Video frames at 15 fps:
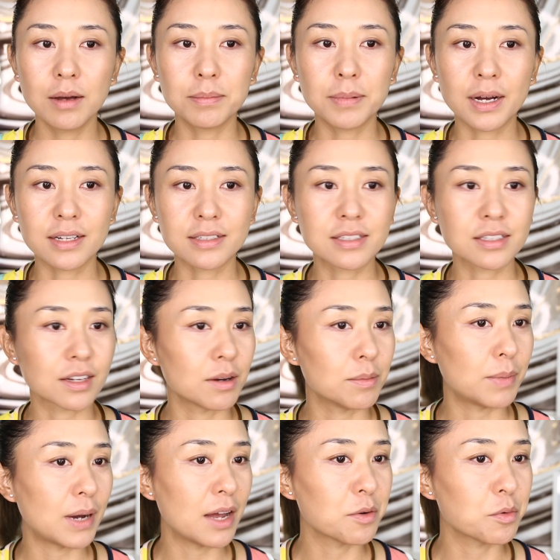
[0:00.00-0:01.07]
but
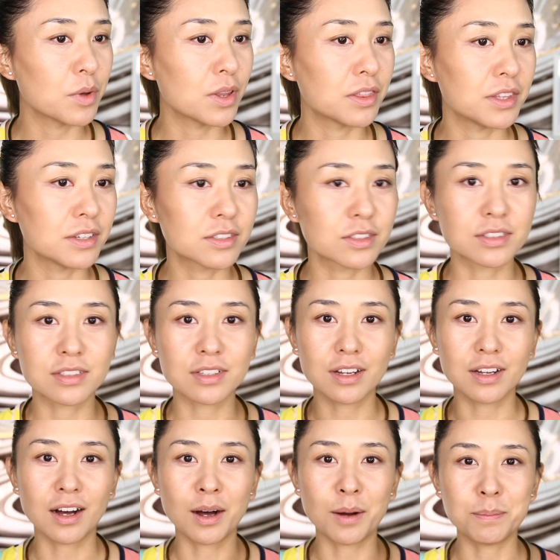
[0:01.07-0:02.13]
combined with this
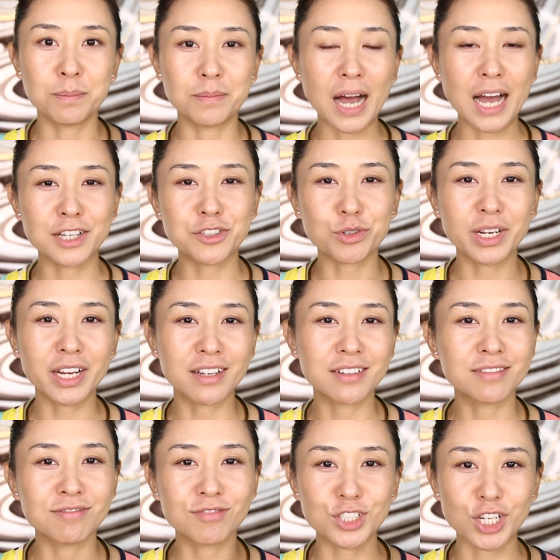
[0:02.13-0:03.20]

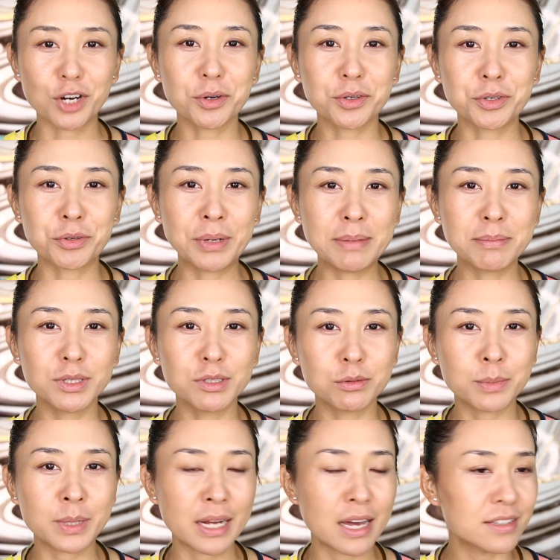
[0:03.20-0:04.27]
hydrating gel cream
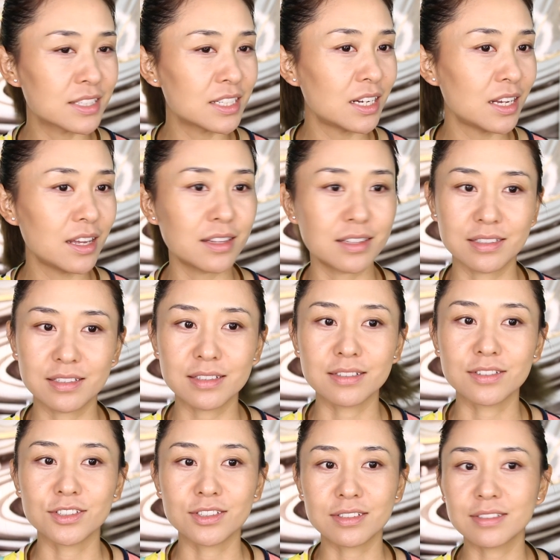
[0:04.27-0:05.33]
luminosity, this is
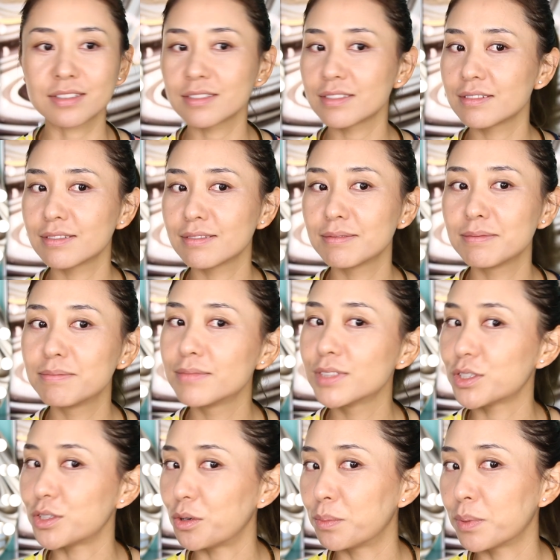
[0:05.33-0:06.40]
just
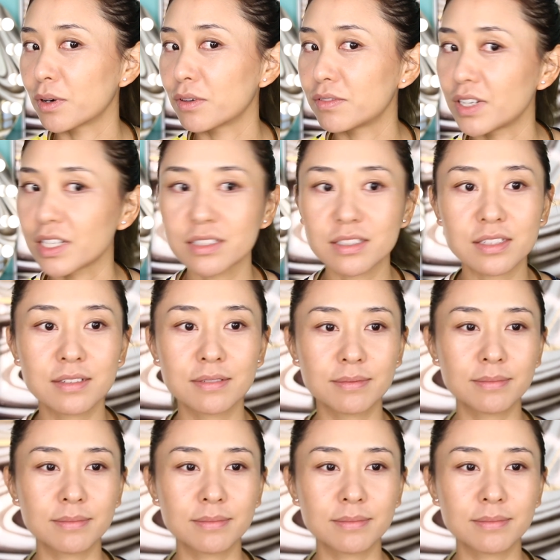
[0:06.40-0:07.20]
so perfect.